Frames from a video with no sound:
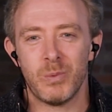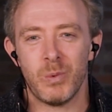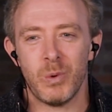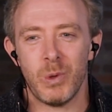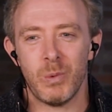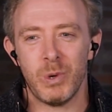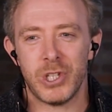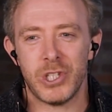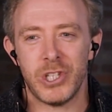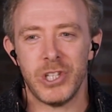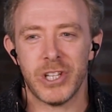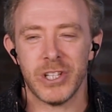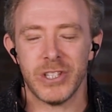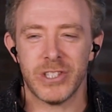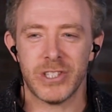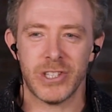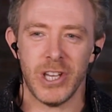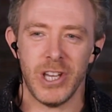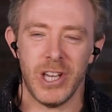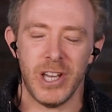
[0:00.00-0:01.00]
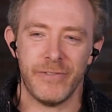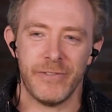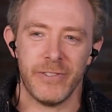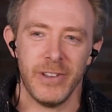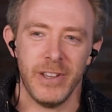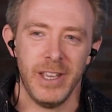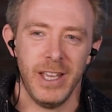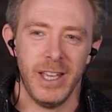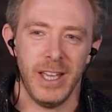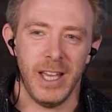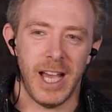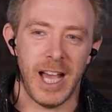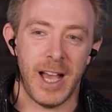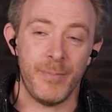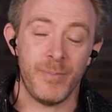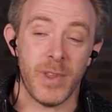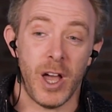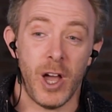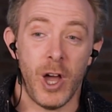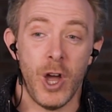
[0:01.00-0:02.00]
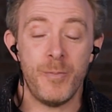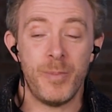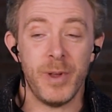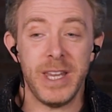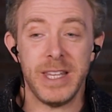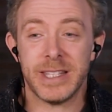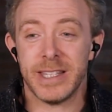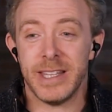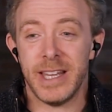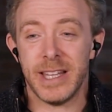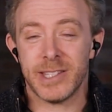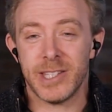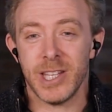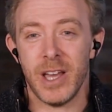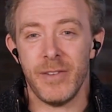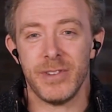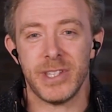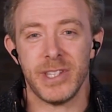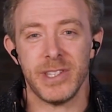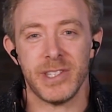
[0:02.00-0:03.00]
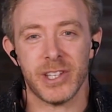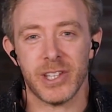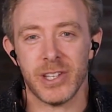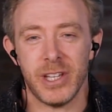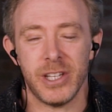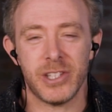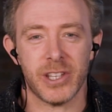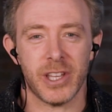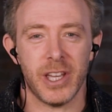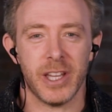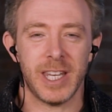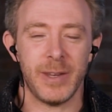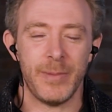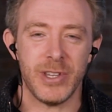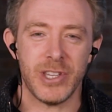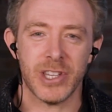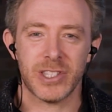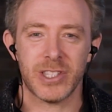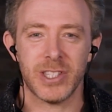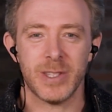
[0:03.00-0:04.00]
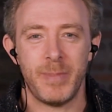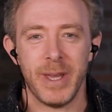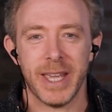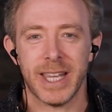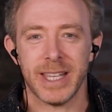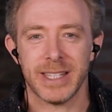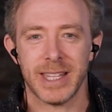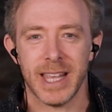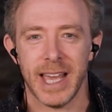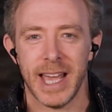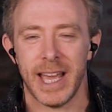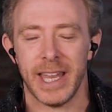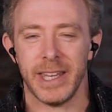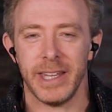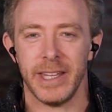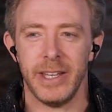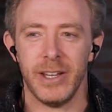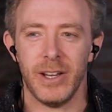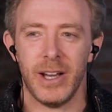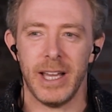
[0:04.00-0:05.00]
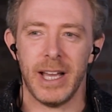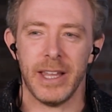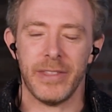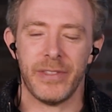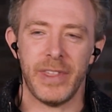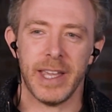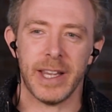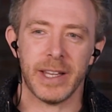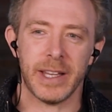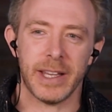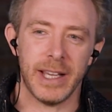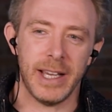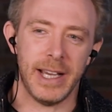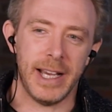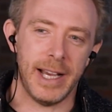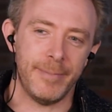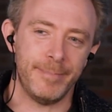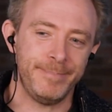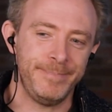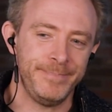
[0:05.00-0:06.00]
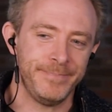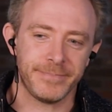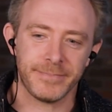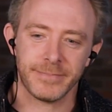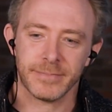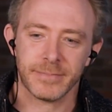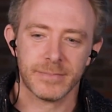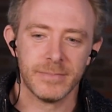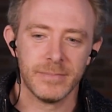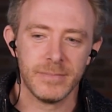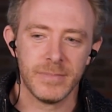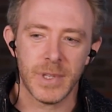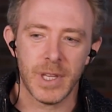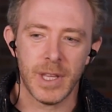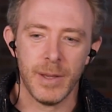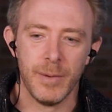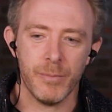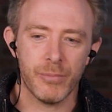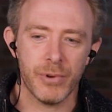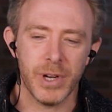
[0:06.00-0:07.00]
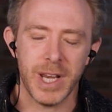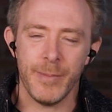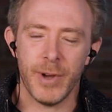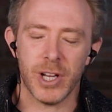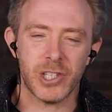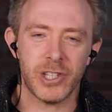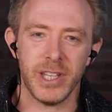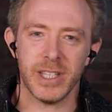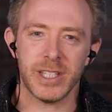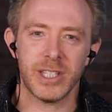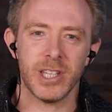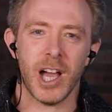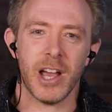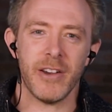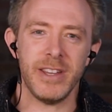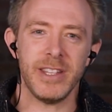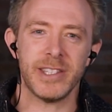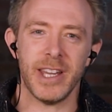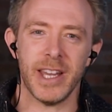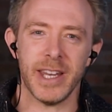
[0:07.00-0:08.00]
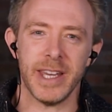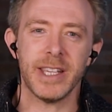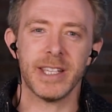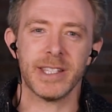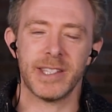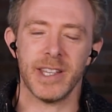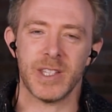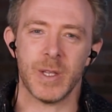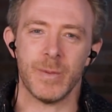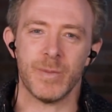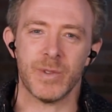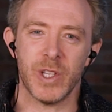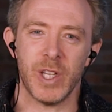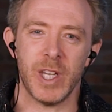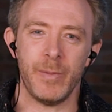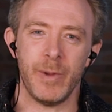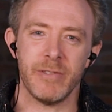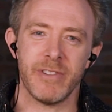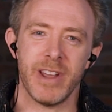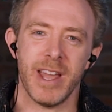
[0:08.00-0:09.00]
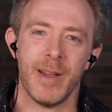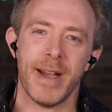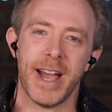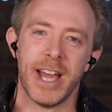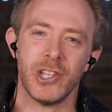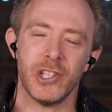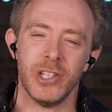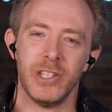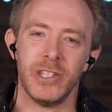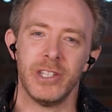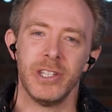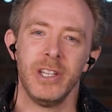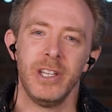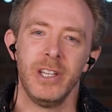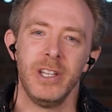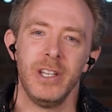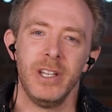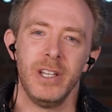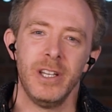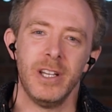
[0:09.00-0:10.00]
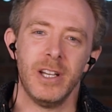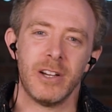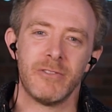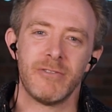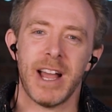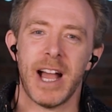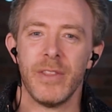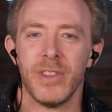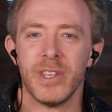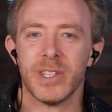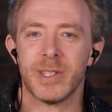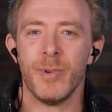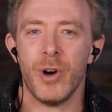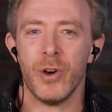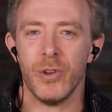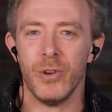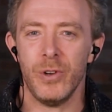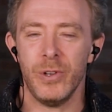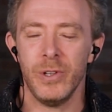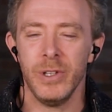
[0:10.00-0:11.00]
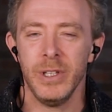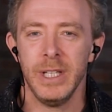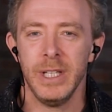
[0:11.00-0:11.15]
Which you can surf. Open internet services are going to be just as big as that. I think pretty much the entire internet ecosystem is going to be reimagined around this model.